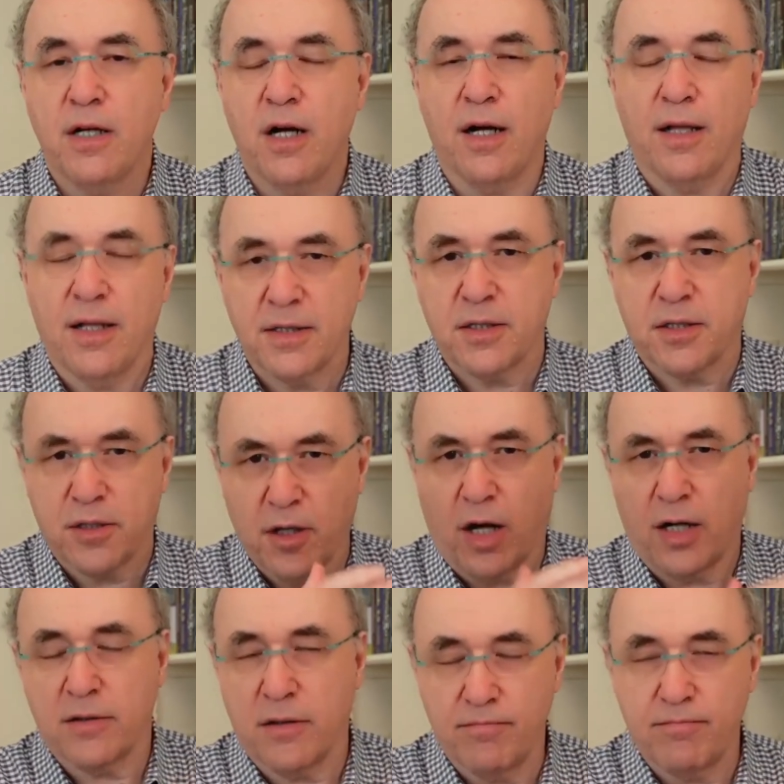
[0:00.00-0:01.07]
Uh, it's
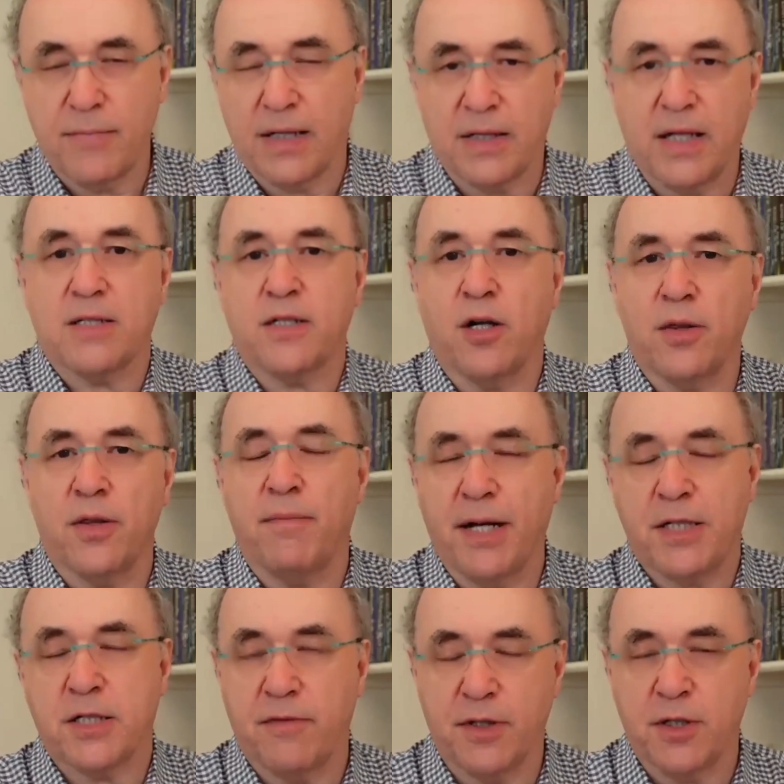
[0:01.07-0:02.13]
not that that's not the
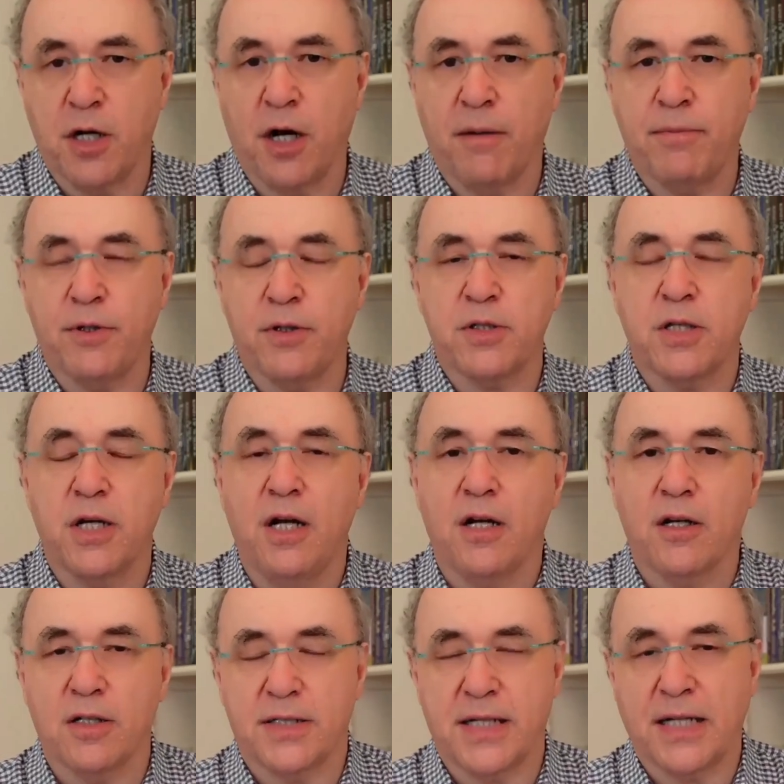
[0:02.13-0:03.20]
best of examples
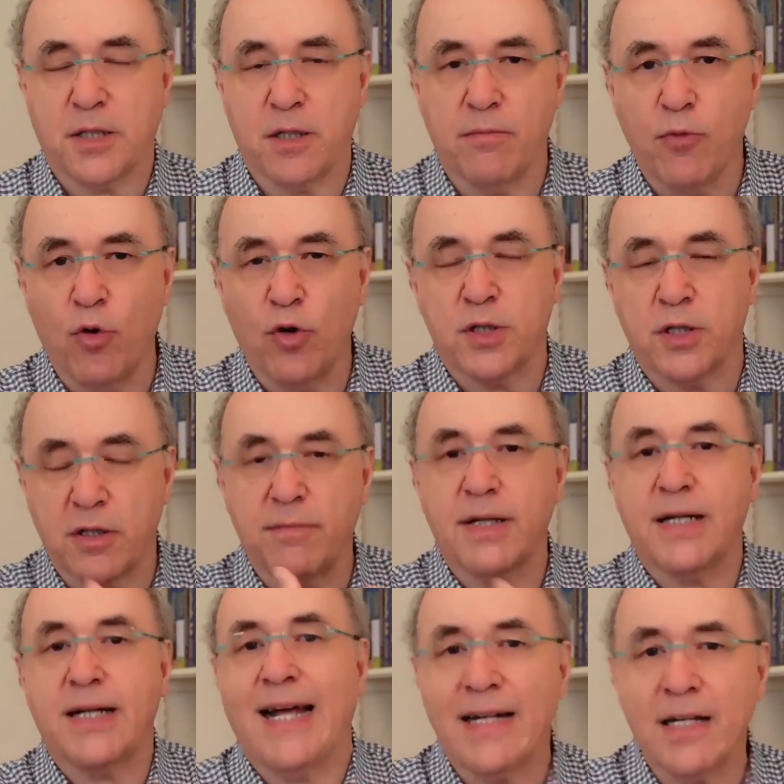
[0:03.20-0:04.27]
because that's a more sort of
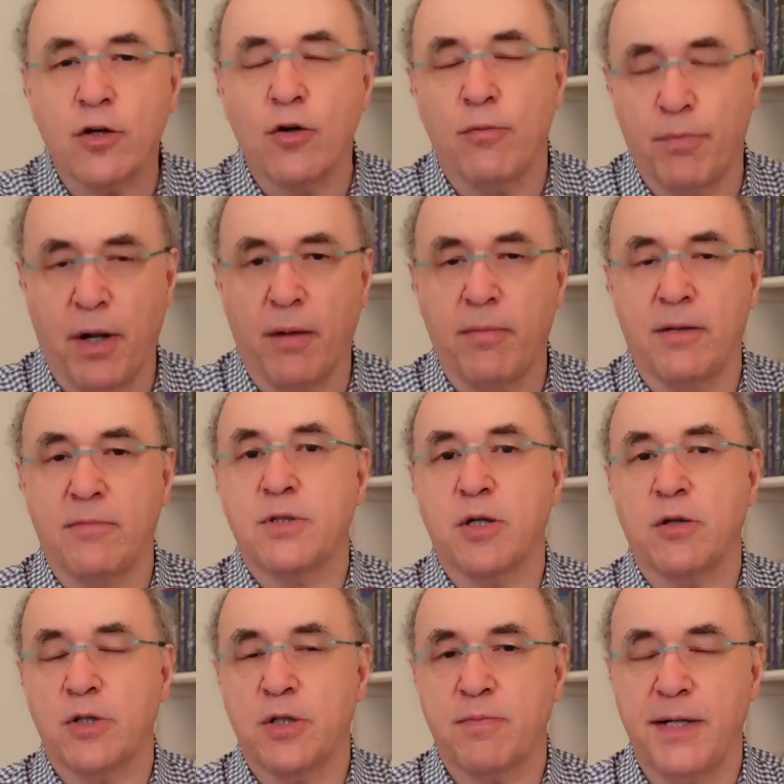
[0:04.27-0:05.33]
mechanical problem,
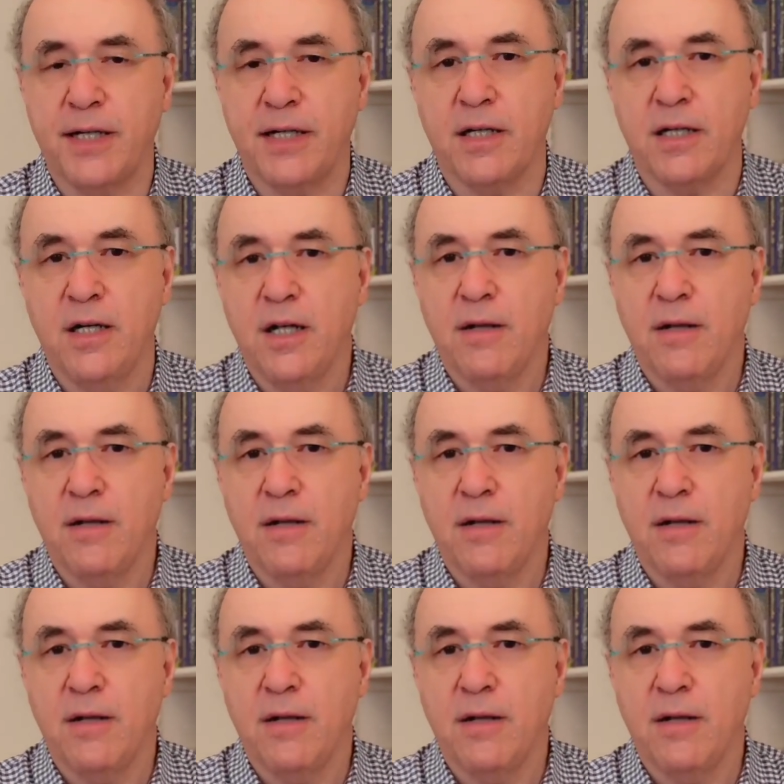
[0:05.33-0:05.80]
so to speak.